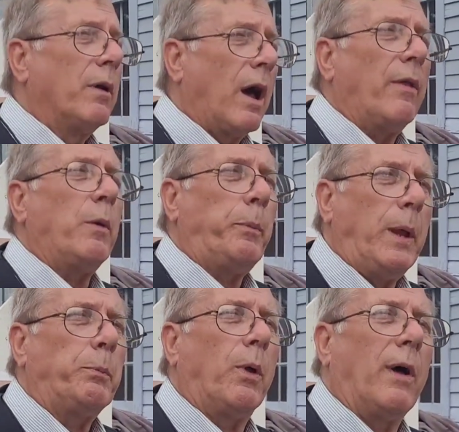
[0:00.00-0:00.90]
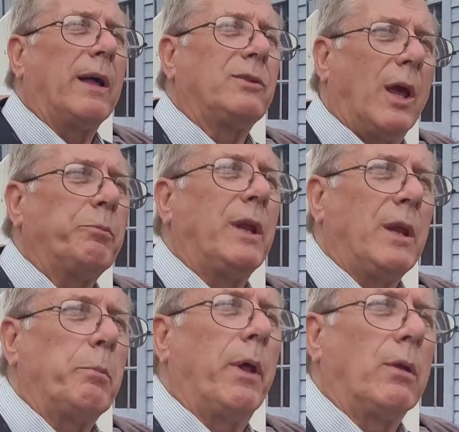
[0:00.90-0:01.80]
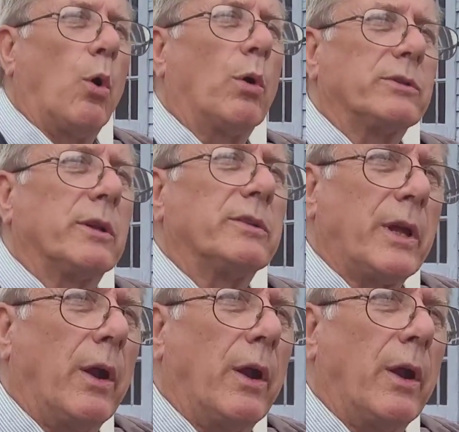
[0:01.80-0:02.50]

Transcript: other people attempting to build a horseless